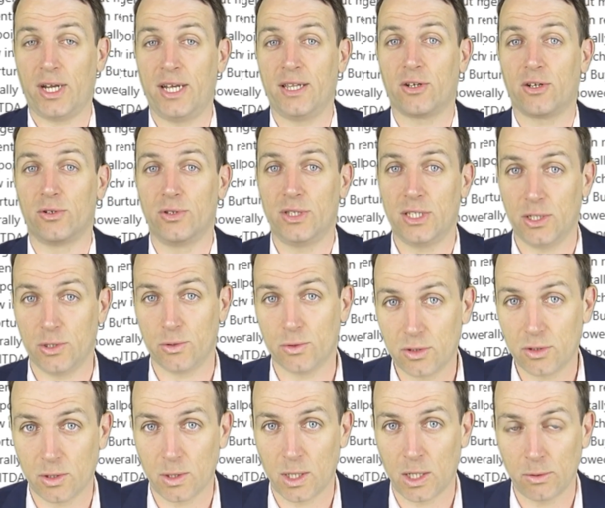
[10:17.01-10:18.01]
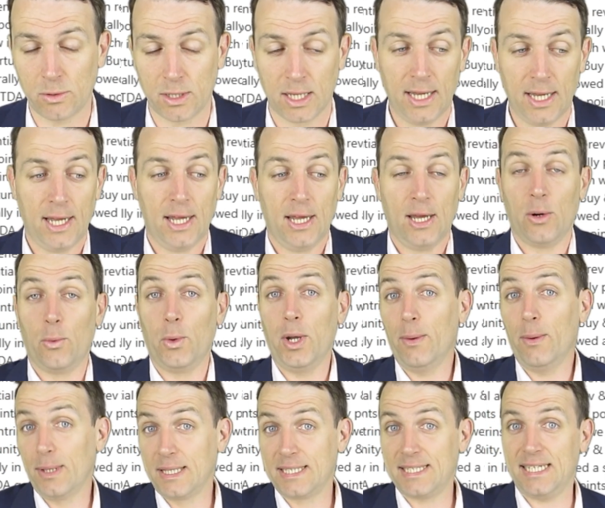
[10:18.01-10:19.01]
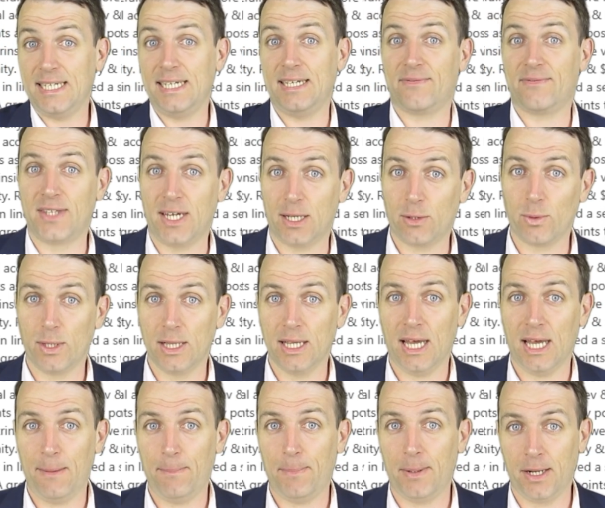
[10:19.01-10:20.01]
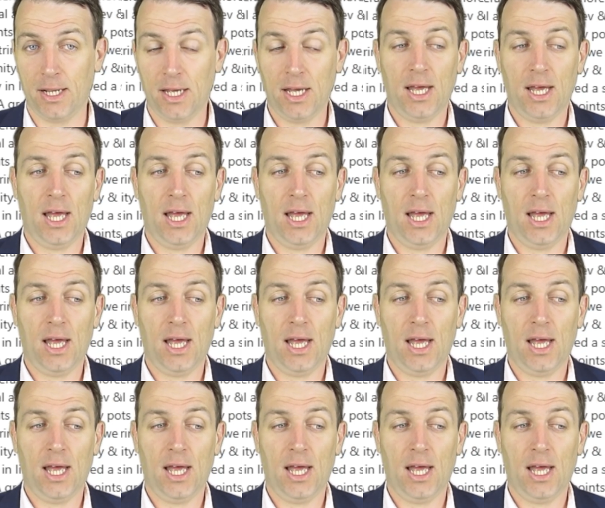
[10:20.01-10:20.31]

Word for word: and continuous growth. We will see if that will happen.